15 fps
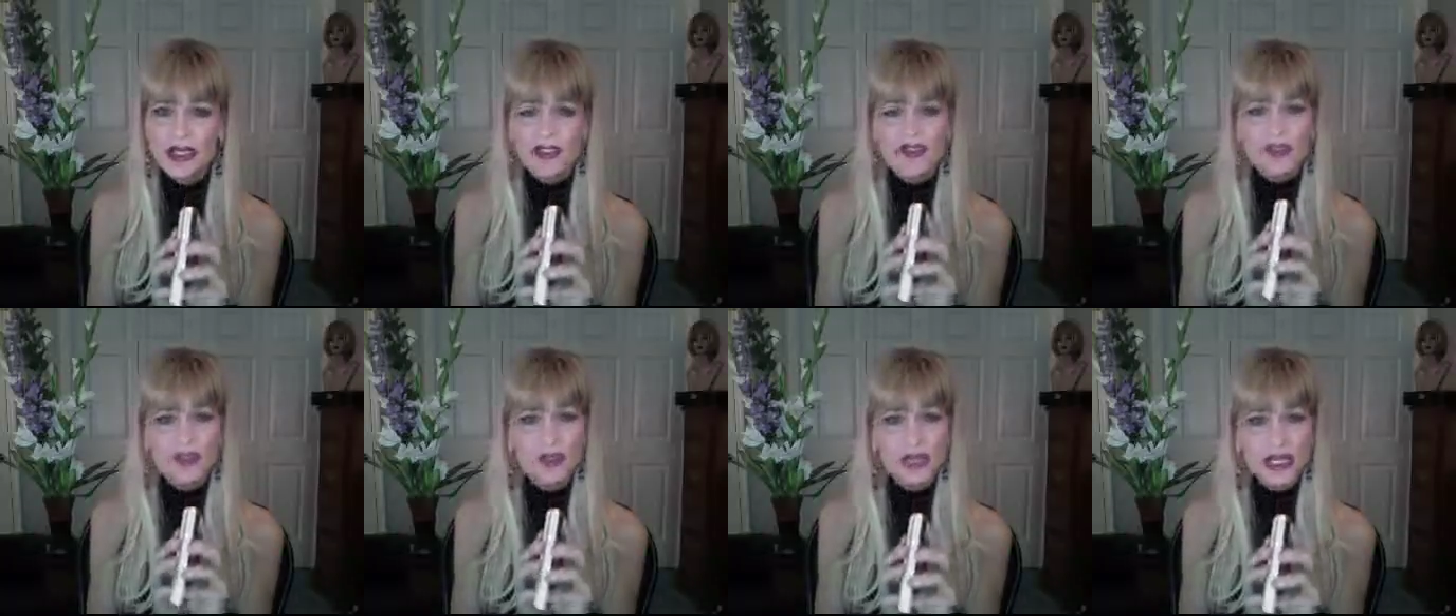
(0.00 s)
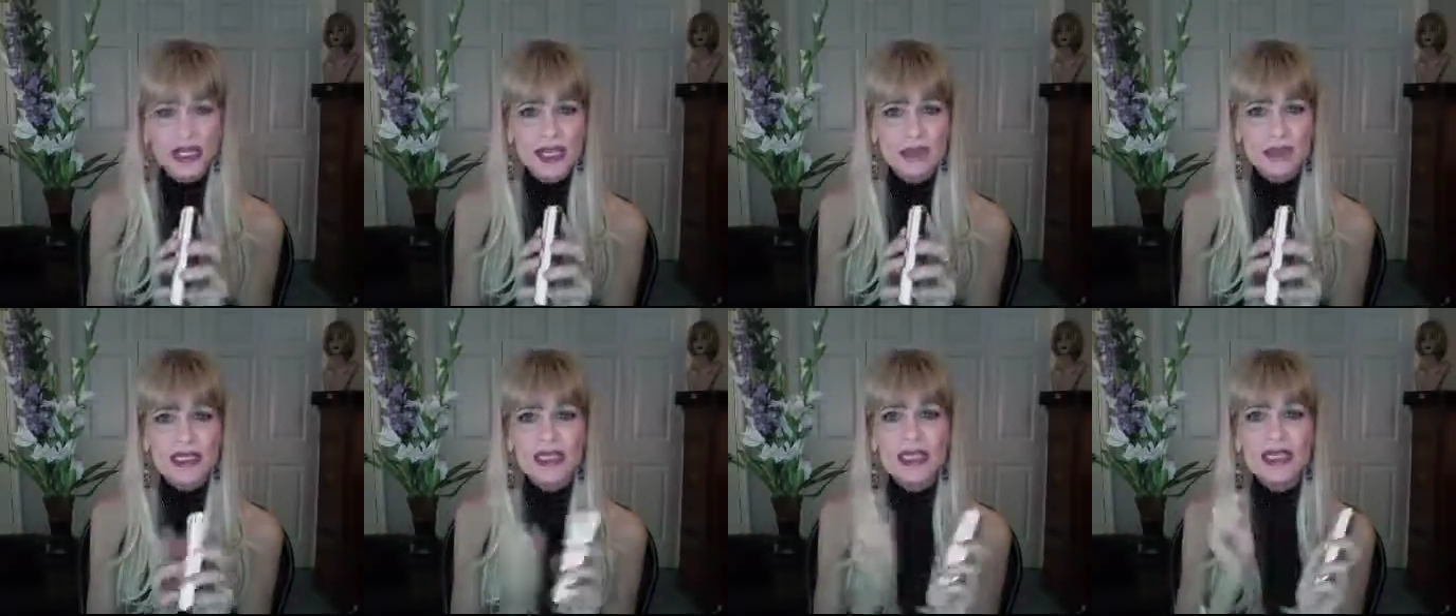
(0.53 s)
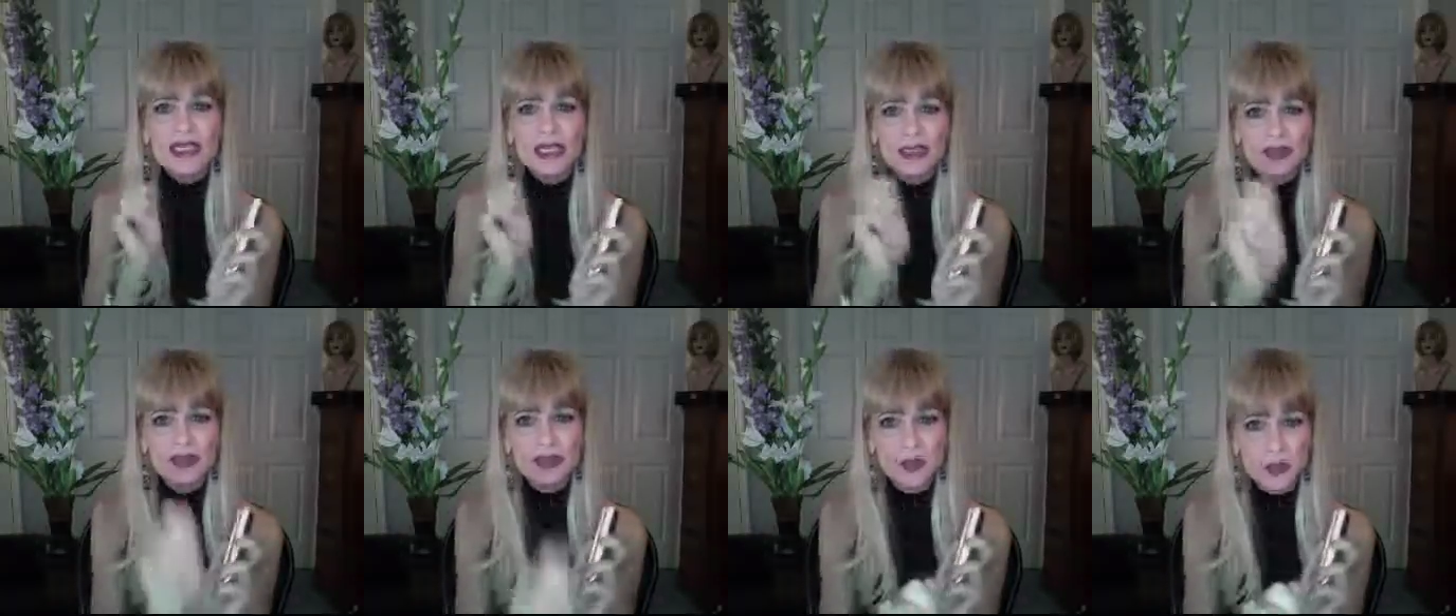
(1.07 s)
So if you're sampling, give
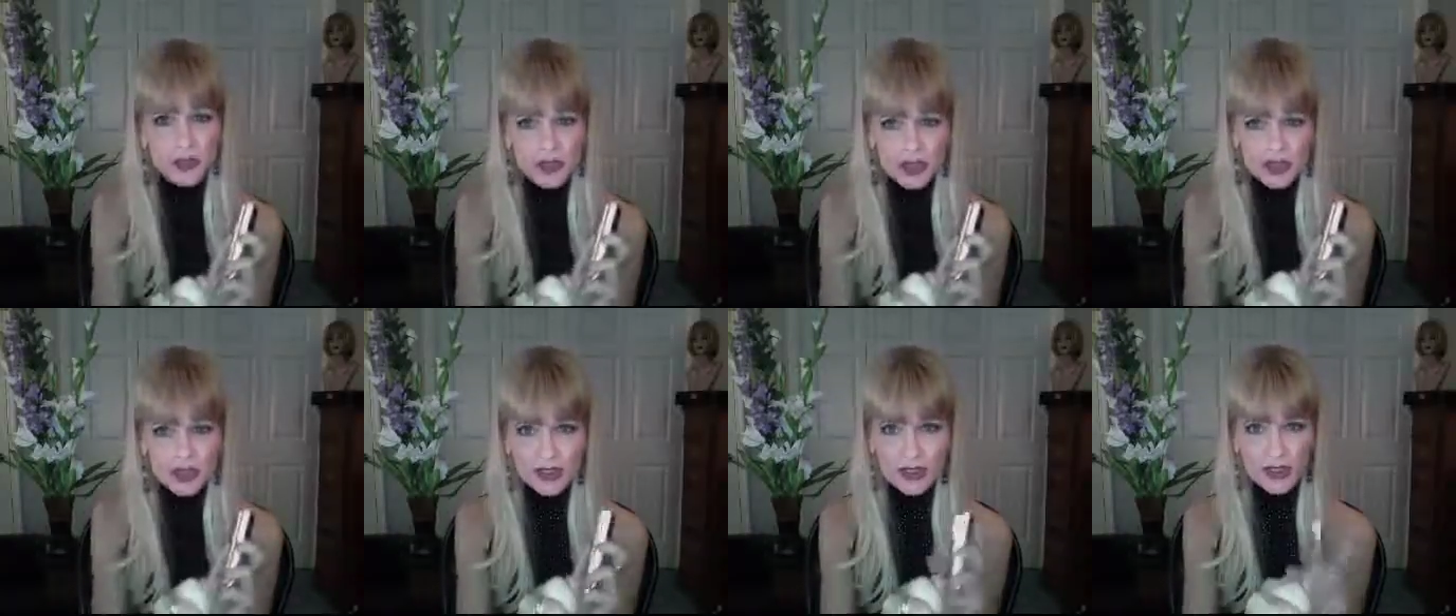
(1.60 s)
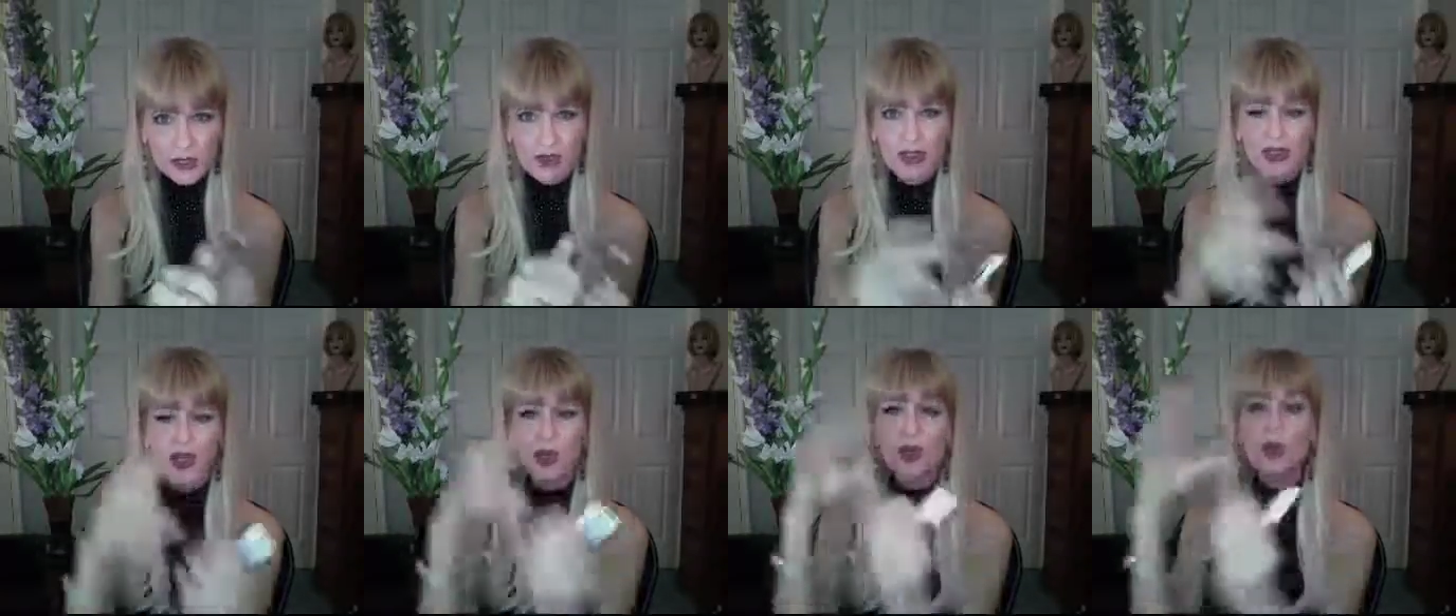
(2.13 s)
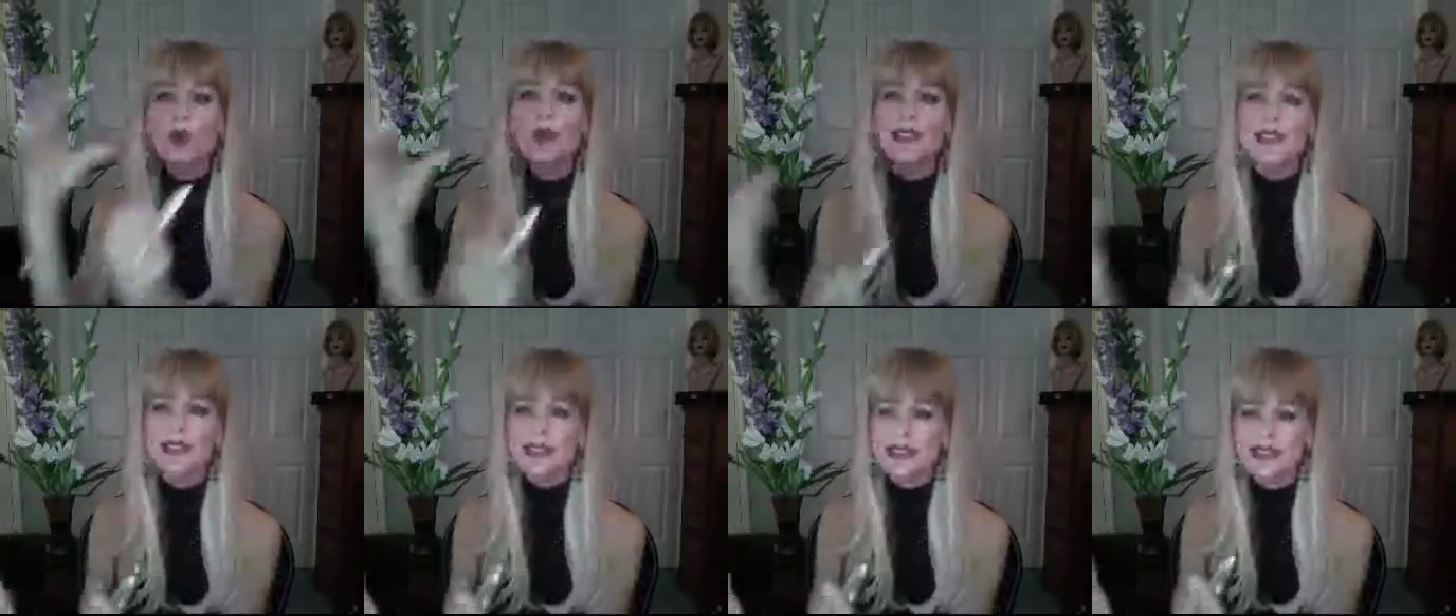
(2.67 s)
them a Rejuvenate oil
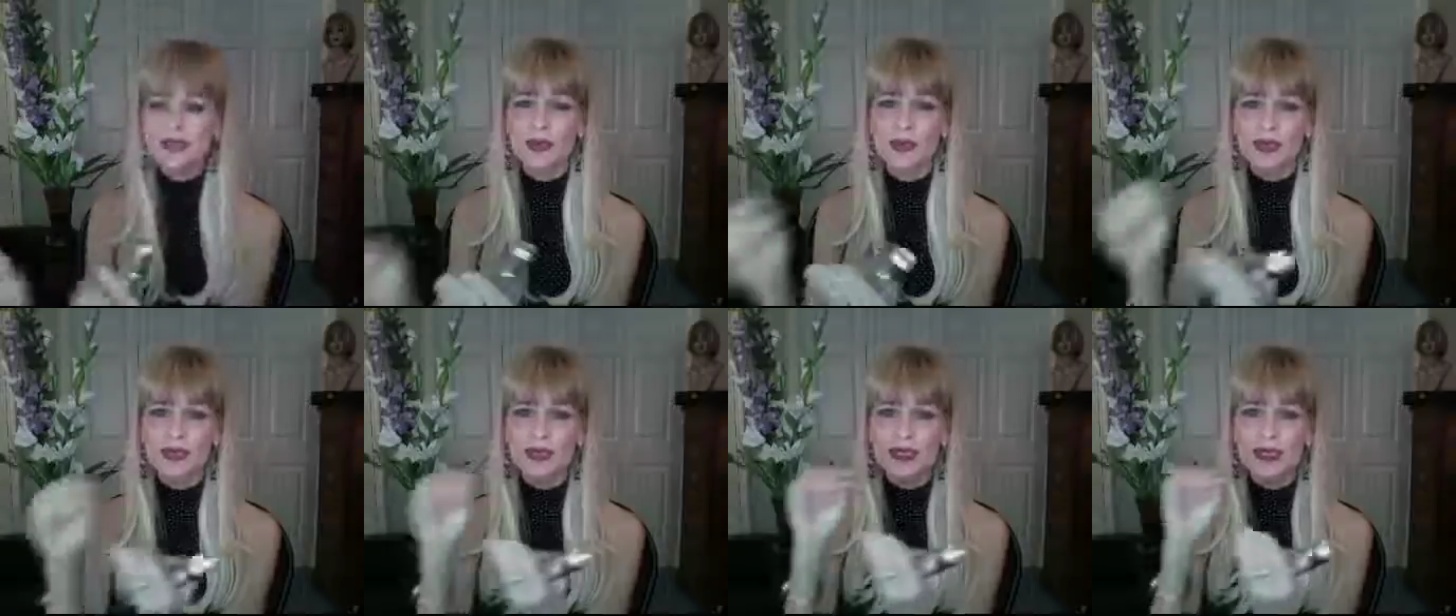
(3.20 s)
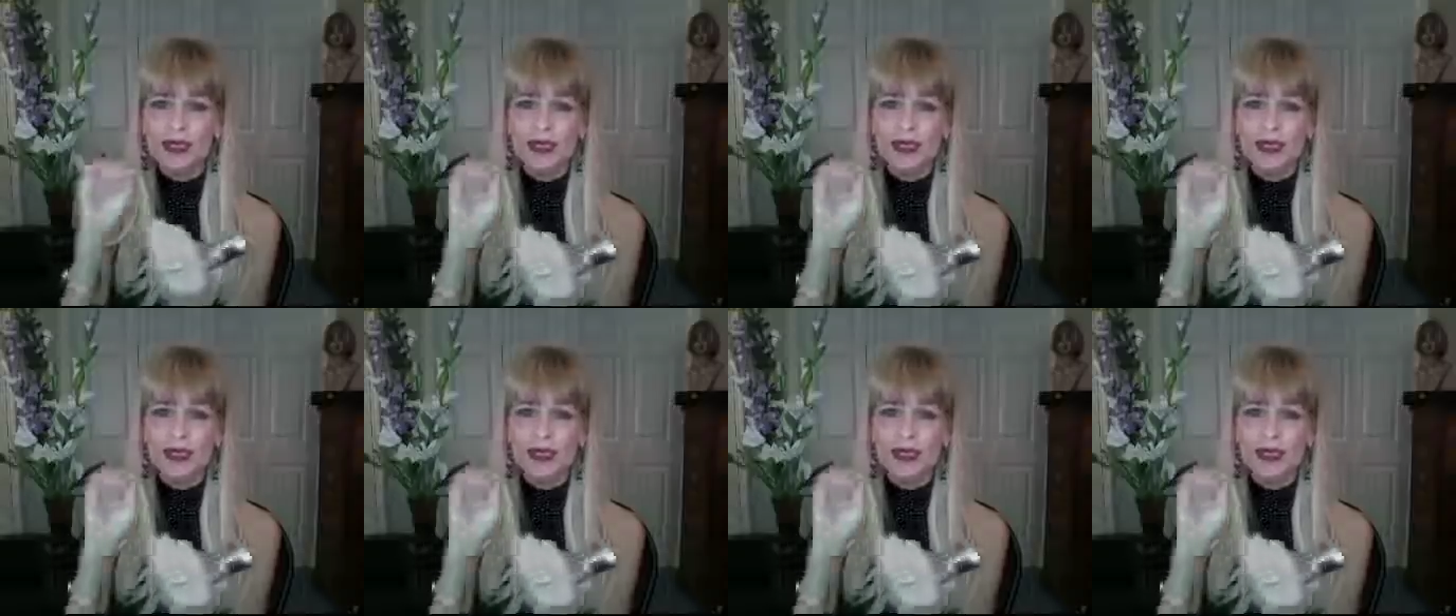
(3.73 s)
with the samples